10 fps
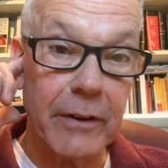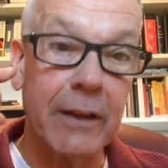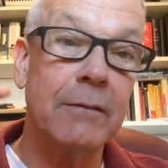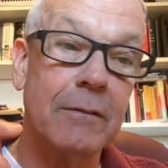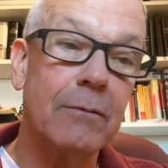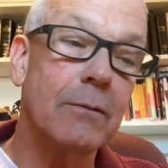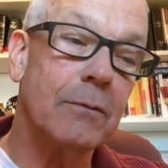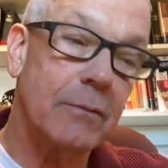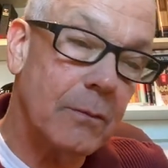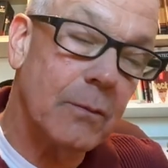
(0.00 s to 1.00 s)
And
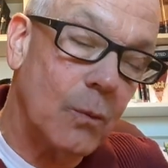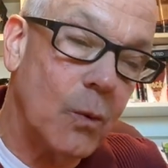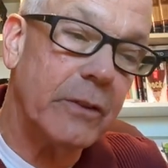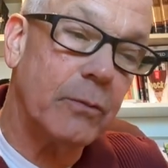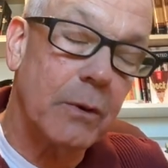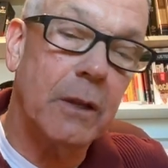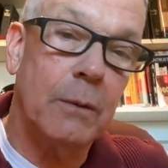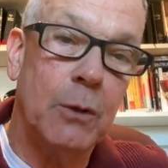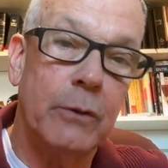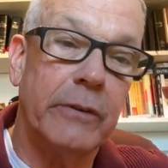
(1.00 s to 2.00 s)
what's really
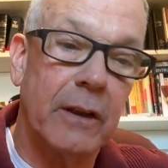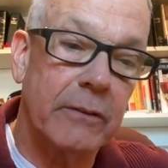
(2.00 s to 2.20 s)
amusing